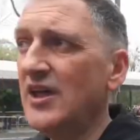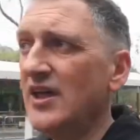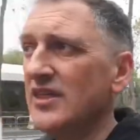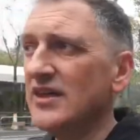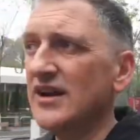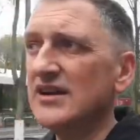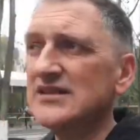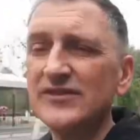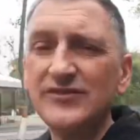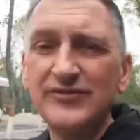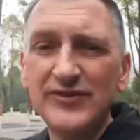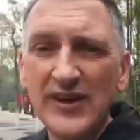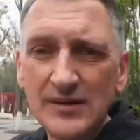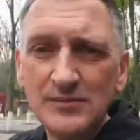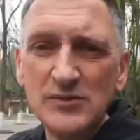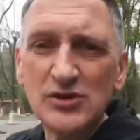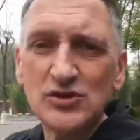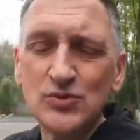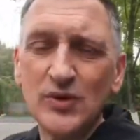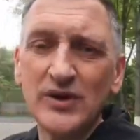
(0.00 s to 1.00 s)
There is a
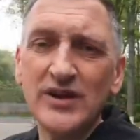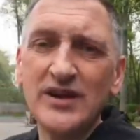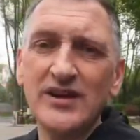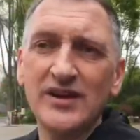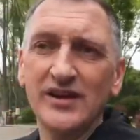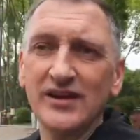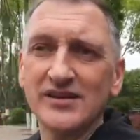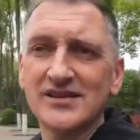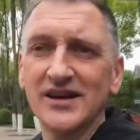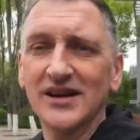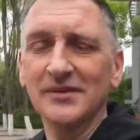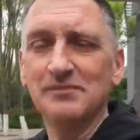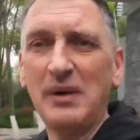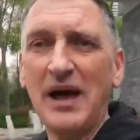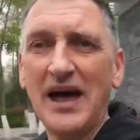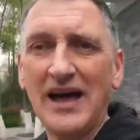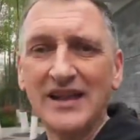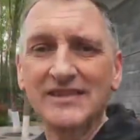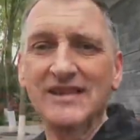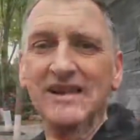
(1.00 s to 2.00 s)
famous one here, it's a
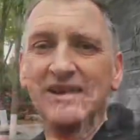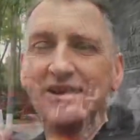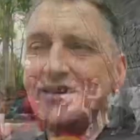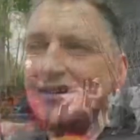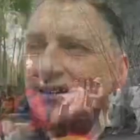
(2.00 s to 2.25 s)
panda